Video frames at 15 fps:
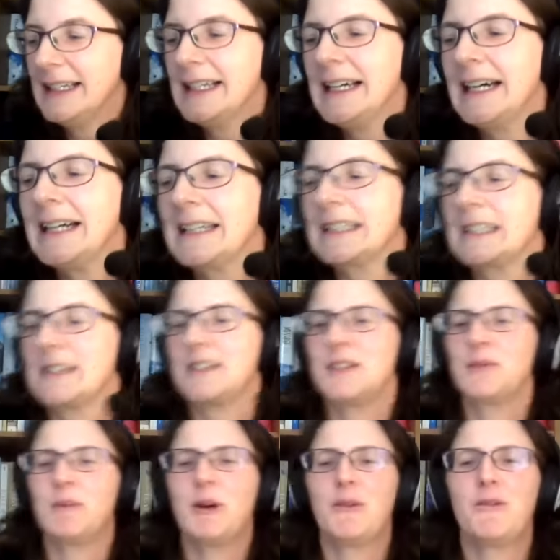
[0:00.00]
And this
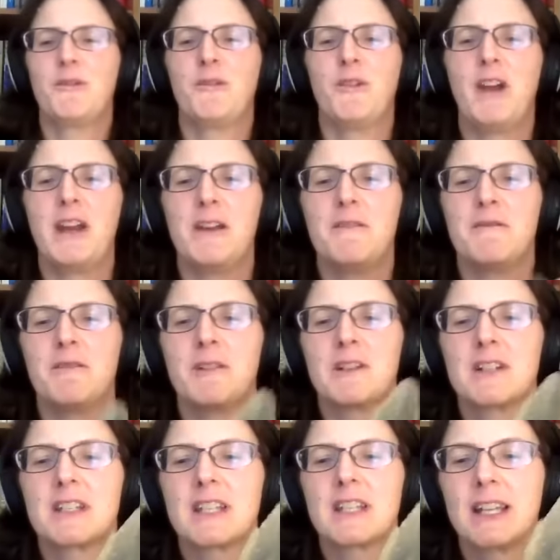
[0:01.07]
is my
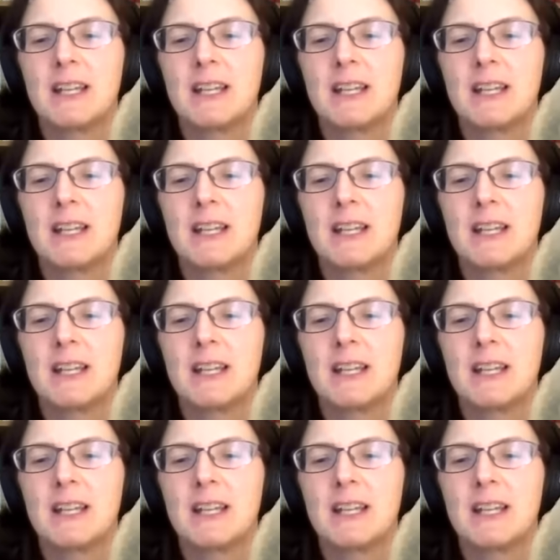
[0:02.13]
favorite,